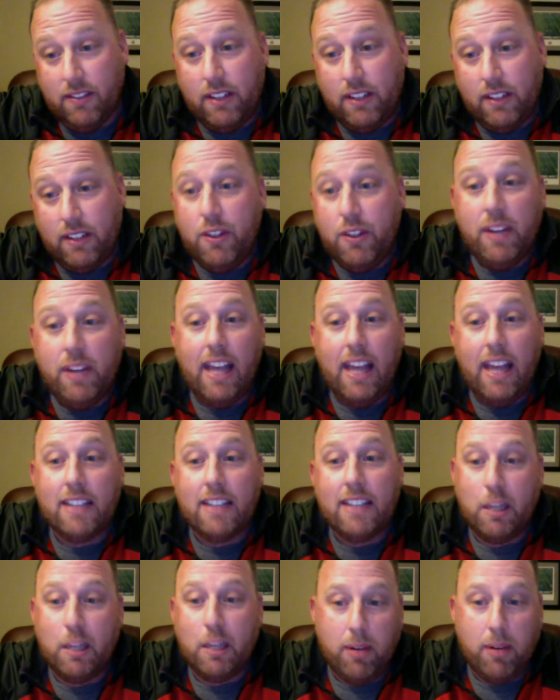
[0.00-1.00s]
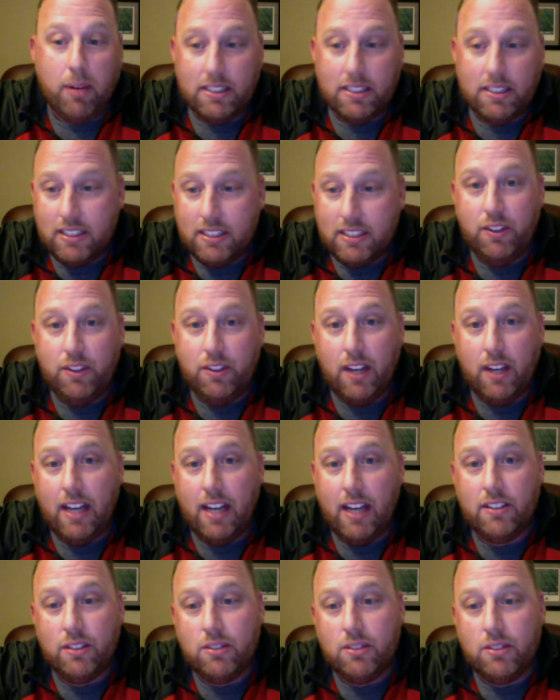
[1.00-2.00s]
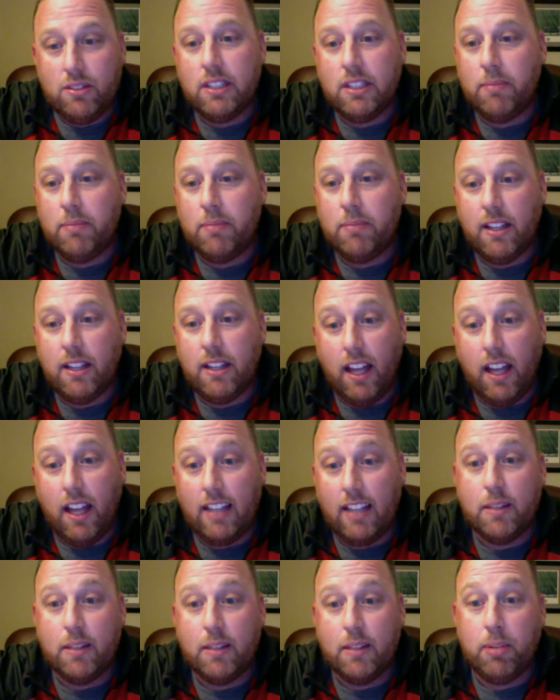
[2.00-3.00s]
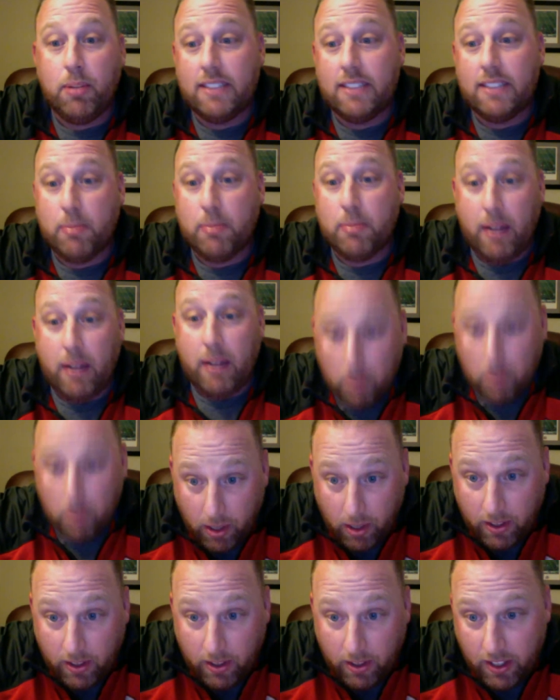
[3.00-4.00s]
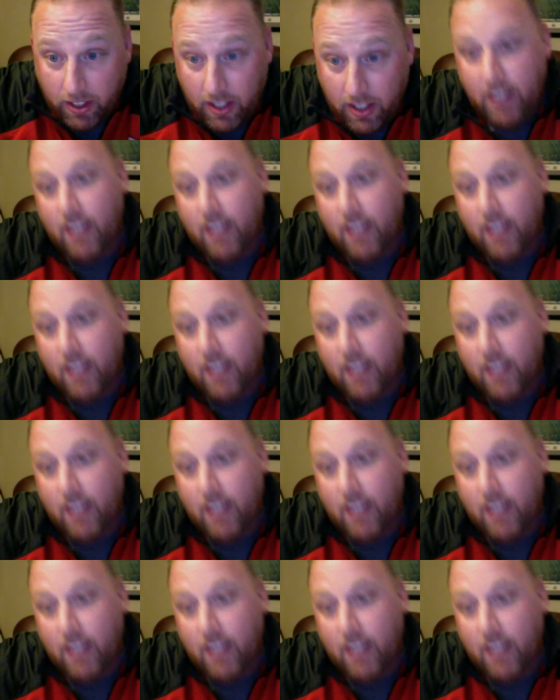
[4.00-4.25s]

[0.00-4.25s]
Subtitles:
And if you can't stay positive, you got to do something like the Plexus Power Partner.